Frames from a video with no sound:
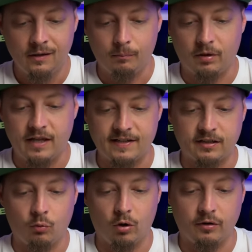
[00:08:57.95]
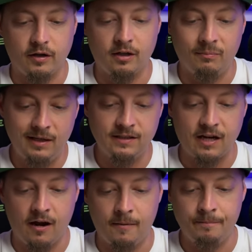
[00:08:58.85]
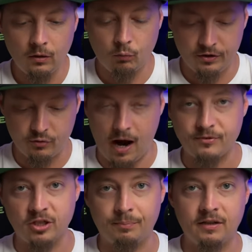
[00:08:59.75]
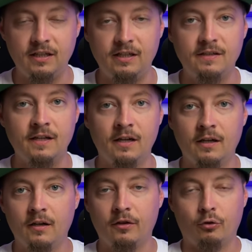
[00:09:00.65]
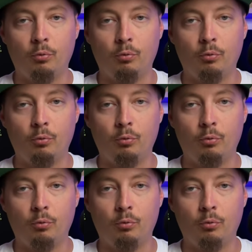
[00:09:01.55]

But that's in the work. In the meantime, we're drop shipping these through